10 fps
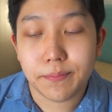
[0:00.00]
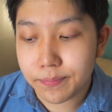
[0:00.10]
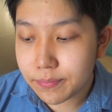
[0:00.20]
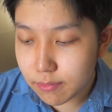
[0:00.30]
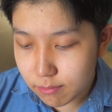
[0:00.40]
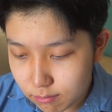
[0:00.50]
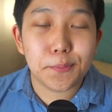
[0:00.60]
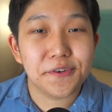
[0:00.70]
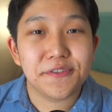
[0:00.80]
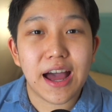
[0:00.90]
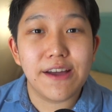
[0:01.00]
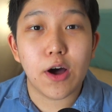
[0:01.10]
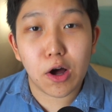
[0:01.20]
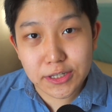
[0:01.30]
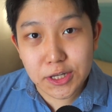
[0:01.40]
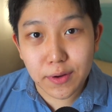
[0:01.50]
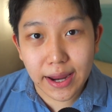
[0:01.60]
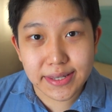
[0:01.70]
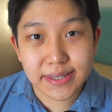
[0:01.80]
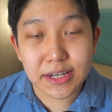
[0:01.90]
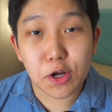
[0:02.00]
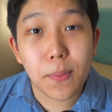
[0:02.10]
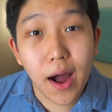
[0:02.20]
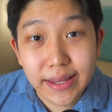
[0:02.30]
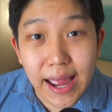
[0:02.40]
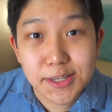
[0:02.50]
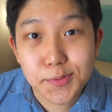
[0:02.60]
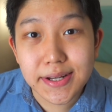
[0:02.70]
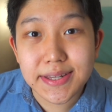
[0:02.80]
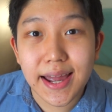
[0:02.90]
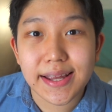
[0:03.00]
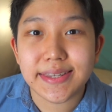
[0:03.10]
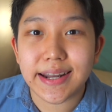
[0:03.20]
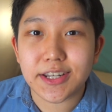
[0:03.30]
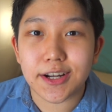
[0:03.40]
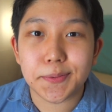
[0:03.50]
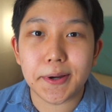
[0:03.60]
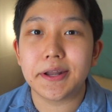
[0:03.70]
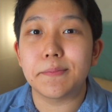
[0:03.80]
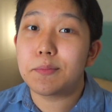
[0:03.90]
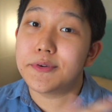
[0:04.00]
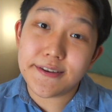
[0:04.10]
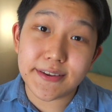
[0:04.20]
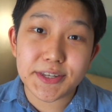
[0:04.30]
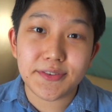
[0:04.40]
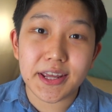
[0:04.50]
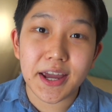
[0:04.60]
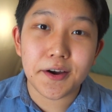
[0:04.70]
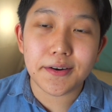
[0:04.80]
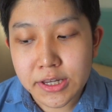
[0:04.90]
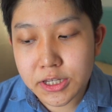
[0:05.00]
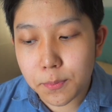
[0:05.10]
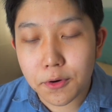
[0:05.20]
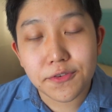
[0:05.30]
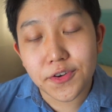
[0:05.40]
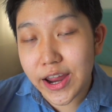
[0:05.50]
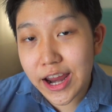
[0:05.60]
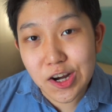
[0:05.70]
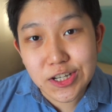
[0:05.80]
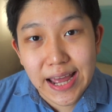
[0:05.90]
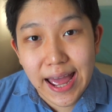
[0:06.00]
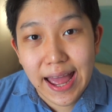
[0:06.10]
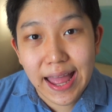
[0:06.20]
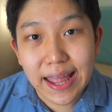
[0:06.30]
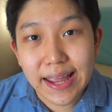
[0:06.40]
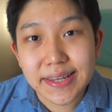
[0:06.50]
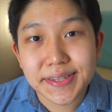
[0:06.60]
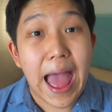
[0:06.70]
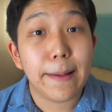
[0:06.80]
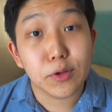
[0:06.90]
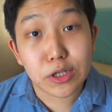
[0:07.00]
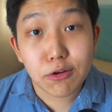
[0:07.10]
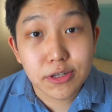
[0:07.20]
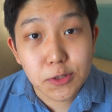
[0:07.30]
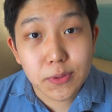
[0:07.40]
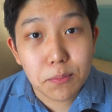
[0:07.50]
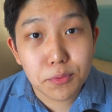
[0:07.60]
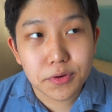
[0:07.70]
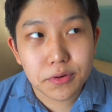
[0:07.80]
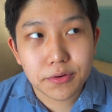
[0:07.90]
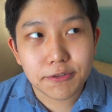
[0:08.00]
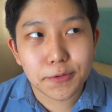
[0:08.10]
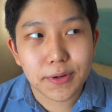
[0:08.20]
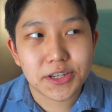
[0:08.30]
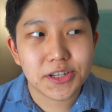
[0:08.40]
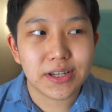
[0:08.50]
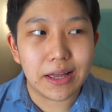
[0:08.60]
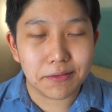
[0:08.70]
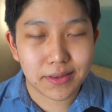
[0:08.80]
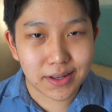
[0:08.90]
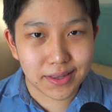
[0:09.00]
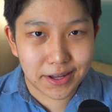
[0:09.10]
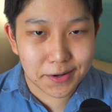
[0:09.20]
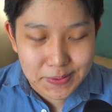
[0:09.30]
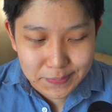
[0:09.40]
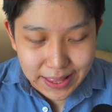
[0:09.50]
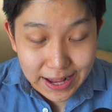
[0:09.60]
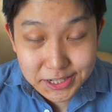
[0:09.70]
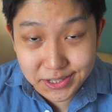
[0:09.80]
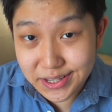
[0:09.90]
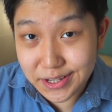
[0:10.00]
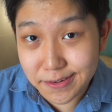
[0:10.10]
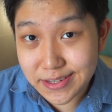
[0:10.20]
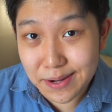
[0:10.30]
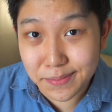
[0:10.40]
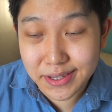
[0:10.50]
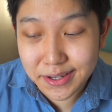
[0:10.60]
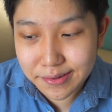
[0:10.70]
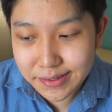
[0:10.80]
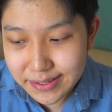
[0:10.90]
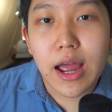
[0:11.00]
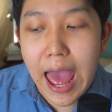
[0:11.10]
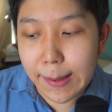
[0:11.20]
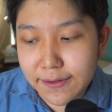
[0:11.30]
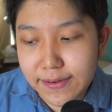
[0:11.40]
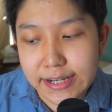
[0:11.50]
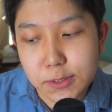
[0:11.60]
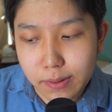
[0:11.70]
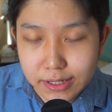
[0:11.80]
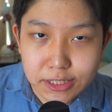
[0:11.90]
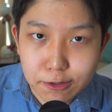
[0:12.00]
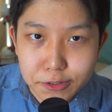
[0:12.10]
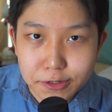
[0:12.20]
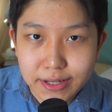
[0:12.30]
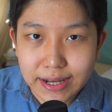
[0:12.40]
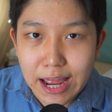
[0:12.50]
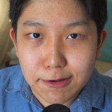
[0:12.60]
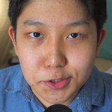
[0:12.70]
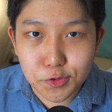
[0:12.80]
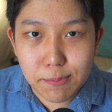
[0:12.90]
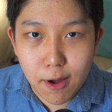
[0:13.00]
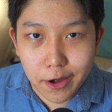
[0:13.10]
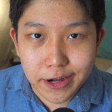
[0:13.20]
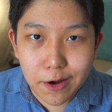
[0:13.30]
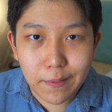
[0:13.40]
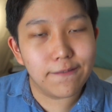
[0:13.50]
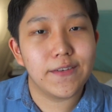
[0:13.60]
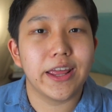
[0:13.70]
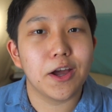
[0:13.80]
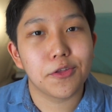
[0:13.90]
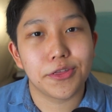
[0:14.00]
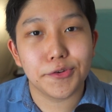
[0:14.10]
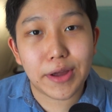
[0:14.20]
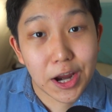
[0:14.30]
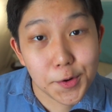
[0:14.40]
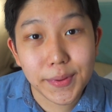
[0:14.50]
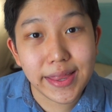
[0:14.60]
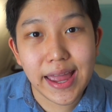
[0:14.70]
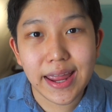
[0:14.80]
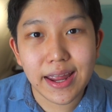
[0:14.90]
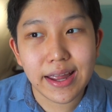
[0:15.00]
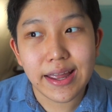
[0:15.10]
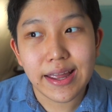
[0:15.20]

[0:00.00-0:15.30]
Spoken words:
iOS 14.5 also gets the new podcast redesigns that I talked about in my previous video, support for AirTags, Apple News has been improved, which I don't think a lot of people actually use Apple News. Apple Fitness Plus users can now stream audio and video through AirPlay.